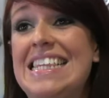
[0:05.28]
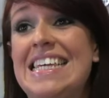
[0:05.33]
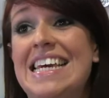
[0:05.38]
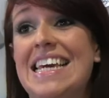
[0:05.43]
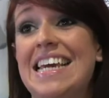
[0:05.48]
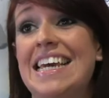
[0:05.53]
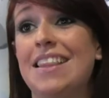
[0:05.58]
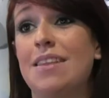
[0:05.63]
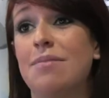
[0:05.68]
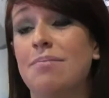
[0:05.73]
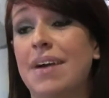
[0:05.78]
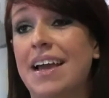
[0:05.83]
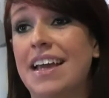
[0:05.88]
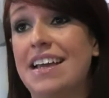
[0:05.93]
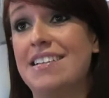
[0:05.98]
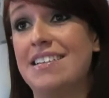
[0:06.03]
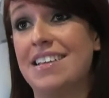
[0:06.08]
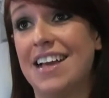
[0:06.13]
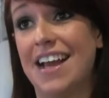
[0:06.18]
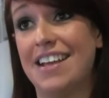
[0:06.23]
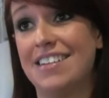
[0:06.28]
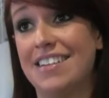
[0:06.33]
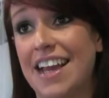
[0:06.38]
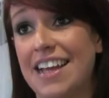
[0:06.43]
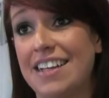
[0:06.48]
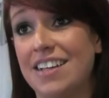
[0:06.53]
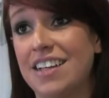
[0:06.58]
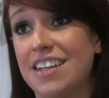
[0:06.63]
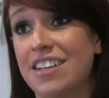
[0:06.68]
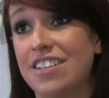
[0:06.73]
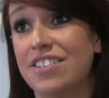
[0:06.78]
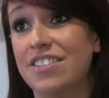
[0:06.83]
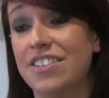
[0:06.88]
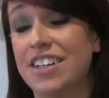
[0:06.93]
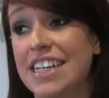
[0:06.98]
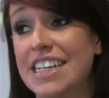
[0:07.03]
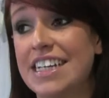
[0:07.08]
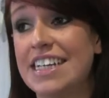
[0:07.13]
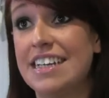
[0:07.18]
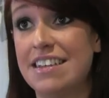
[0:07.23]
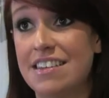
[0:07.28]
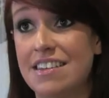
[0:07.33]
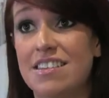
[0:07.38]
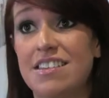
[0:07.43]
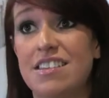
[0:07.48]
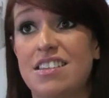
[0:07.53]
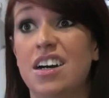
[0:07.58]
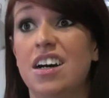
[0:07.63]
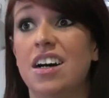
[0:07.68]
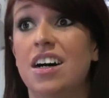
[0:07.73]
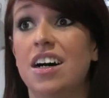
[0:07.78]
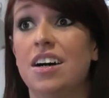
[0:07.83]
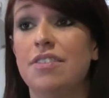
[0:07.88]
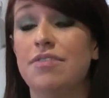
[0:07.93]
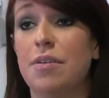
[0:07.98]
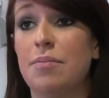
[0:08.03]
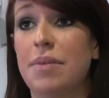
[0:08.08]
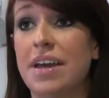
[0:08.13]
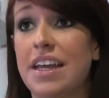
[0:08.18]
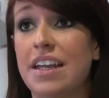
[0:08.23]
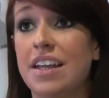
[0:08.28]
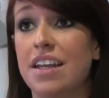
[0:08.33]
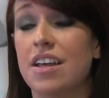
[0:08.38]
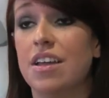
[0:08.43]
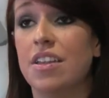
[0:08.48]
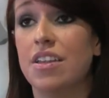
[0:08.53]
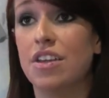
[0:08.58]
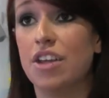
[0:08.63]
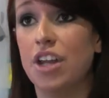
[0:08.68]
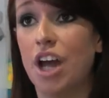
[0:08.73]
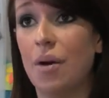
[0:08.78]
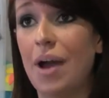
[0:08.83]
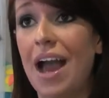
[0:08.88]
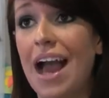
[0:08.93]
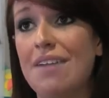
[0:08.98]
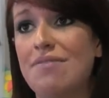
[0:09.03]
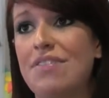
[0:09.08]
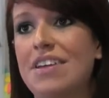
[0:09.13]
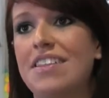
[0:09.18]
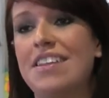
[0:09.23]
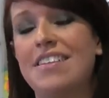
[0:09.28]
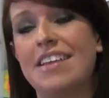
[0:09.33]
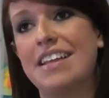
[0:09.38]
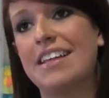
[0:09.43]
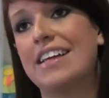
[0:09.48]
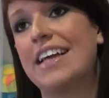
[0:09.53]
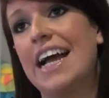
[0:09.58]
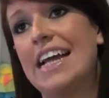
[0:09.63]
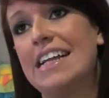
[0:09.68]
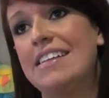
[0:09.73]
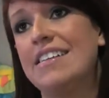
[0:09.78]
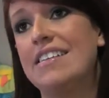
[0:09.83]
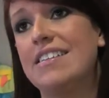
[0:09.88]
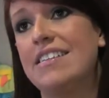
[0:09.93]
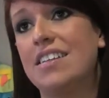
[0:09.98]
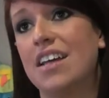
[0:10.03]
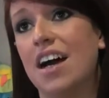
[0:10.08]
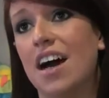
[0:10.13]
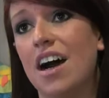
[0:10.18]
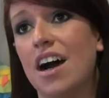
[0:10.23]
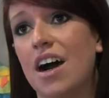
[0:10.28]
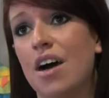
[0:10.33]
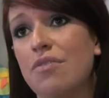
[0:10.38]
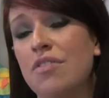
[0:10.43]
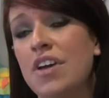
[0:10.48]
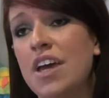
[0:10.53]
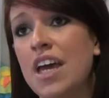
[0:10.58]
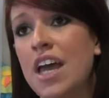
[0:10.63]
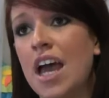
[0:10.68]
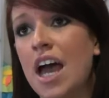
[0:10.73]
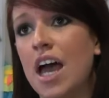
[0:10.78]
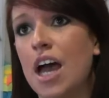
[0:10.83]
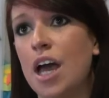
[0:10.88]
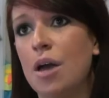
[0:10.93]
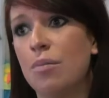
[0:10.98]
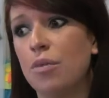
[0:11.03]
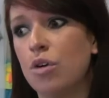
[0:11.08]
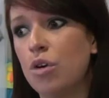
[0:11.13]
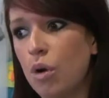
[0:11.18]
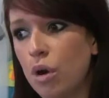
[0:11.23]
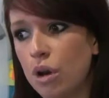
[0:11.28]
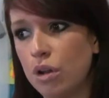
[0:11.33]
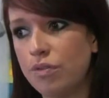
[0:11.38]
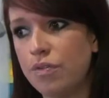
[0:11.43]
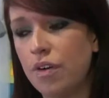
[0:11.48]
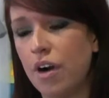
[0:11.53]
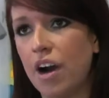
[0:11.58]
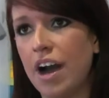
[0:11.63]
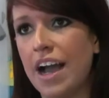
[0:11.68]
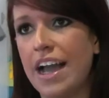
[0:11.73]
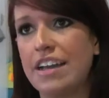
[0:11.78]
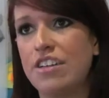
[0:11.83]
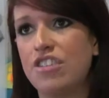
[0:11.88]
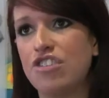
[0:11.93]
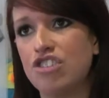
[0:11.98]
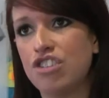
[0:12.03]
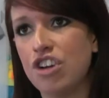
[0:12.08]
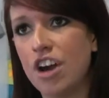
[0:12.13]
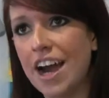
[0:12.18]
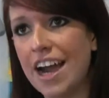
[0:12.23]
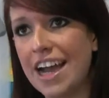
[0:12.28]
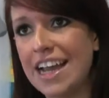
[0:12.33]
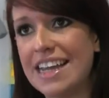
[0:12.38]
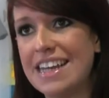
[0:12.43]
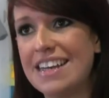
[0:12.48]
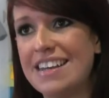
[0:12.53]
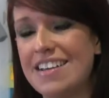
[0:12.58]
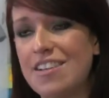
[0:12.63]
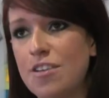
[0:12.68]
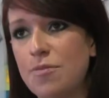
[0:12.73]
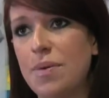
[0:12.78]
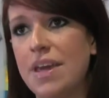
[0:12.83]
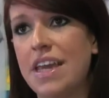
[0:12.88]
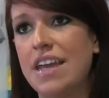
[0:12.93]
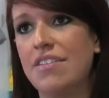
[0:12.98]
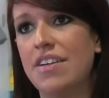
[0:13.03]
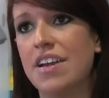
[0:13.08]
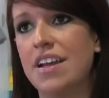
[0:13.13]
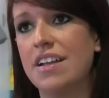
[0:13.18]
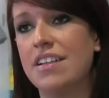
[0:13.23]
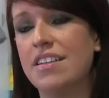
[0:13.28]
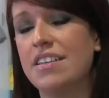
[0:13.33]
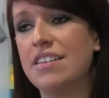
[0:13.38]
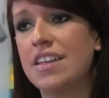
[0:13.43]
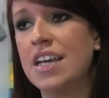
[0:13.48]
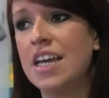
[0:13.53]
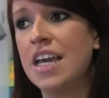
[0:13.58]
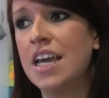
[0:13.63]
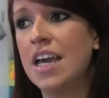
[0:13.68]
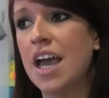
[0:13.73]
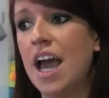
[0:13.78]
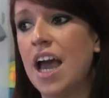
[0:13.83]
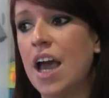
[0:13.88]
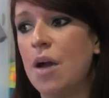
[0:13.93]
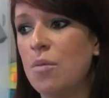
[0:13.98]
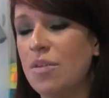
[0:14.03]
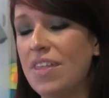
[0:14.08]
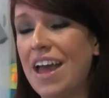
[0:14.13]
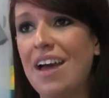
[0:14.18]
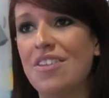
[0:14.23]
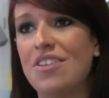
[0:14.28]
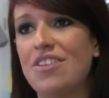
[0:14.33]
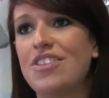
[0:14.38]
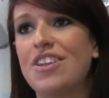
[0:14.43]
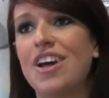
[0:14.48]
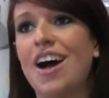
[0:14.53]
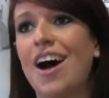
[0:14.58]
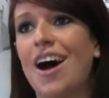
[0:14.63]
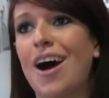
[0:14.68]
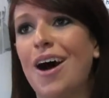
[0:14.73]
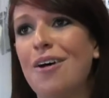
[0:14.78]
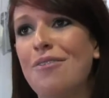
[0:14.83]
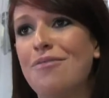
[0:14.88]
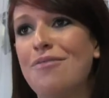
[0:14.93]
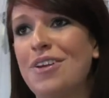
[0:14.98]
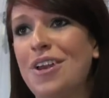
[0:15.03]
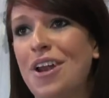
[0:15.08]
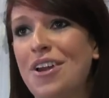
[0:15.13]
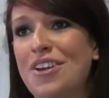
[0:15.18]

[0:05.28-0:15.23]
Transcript: thing that makes our day nursery is the staff. I mean, you know, having the dedicated staff, qualified, trained, experienced. Without the staff, you